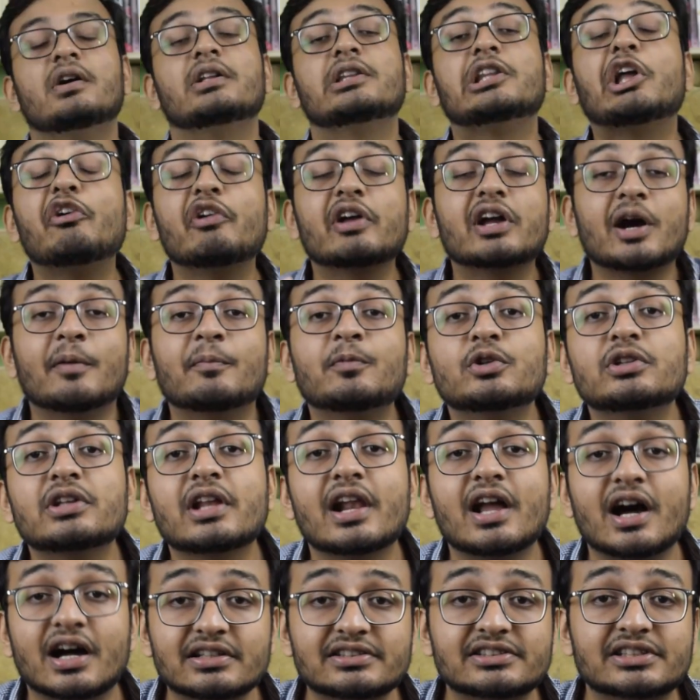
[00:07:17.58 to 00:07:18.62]
Now we come to the
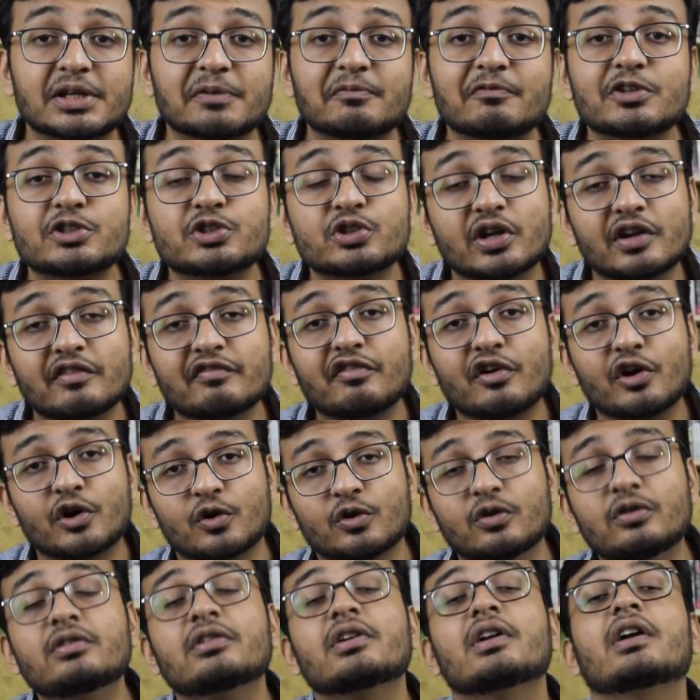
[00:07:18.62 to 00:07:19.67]
last tip which you can
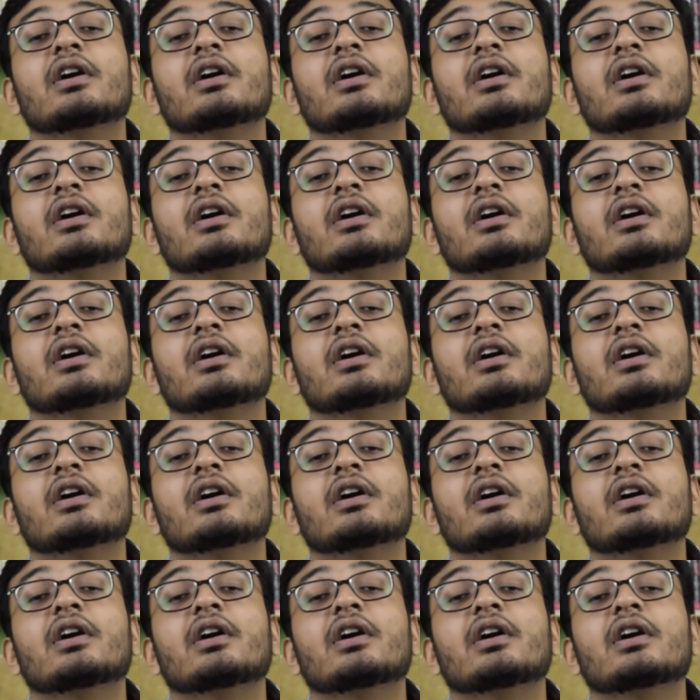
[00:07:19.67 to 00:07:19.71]
follow.